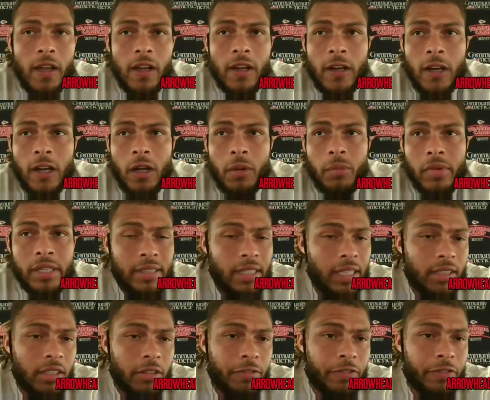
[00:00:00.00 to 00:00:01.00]
um, and
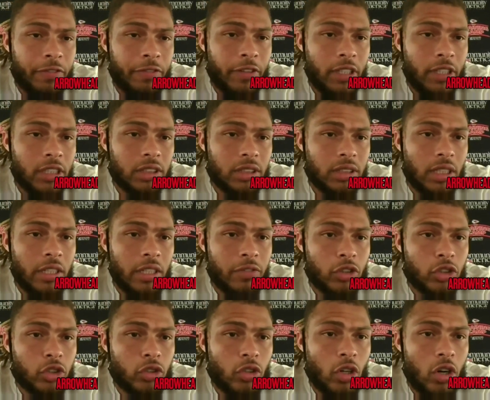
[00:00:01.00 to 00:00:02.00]
then to finish
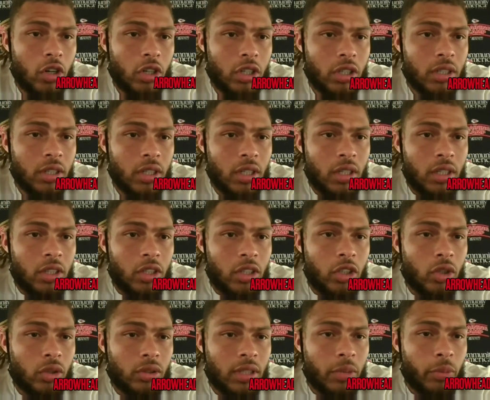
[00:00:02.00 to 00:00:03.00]
even stronger, you
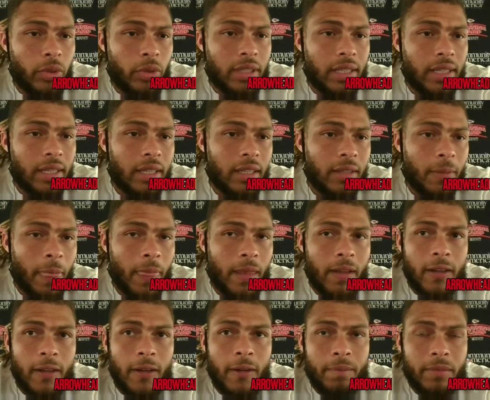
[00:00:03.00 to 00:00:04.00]
know, than we did
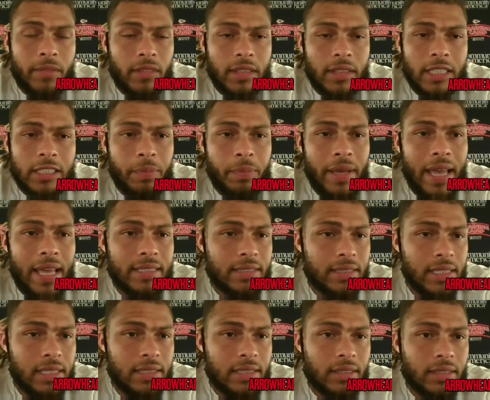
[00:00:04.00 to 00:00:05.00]
um, this past
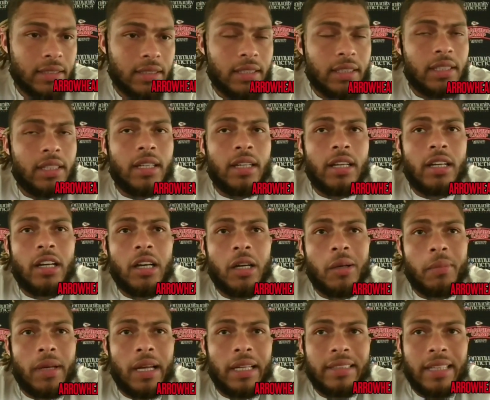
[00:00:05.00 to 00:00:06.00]
season.
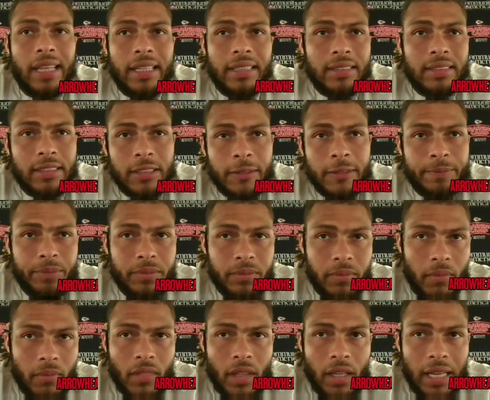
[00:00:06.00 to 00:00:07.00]
Um, I think the
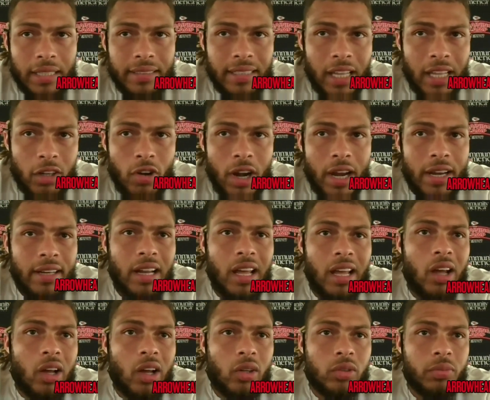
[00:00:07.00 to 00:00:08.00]
I think right
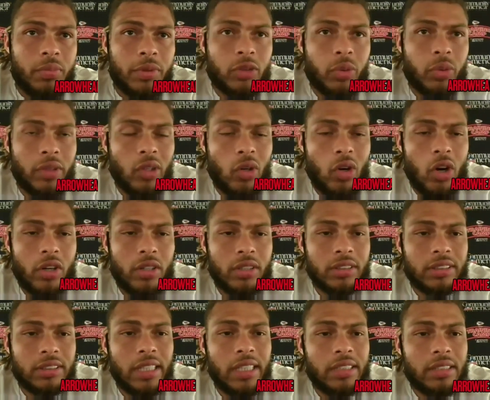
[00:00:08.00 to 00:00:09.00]
now between the
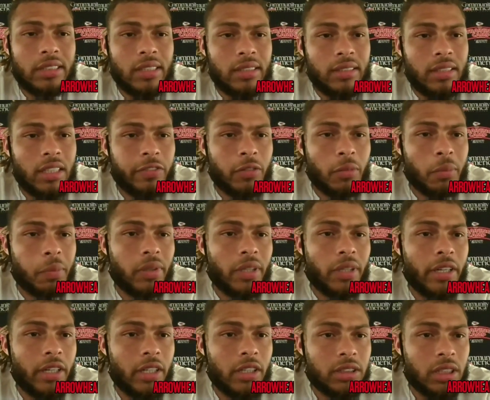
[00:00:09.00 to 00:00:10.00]
organization and different
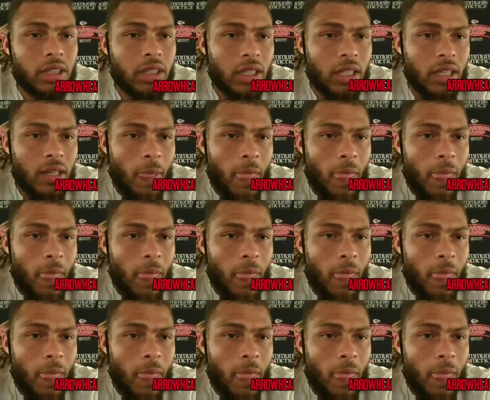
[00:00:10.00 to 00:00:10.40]
players